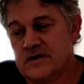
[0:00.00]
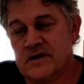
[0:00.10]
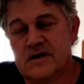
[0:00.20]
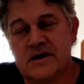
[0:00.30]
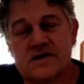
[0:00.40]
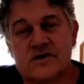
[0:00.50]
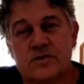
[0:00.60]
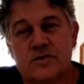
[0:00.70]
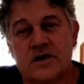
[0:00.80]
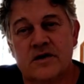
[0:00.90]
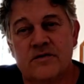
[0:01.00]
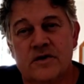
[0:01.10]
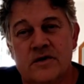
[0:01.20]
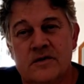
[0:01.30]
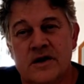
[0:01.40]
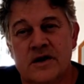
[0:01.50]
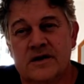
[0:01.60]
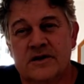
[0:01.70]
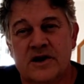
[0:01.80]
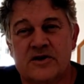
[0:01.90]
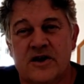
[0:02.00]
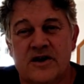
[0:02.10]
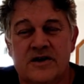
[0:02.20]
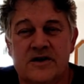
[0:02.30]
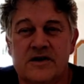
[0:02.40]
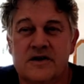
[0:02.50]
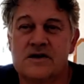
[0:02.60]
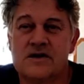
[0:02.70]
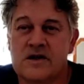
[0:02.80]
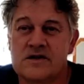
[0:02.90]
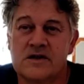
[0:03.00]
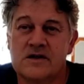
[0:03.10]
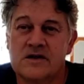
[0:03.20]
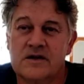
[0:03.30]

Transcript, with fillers: the nurses would give you a tetra injection.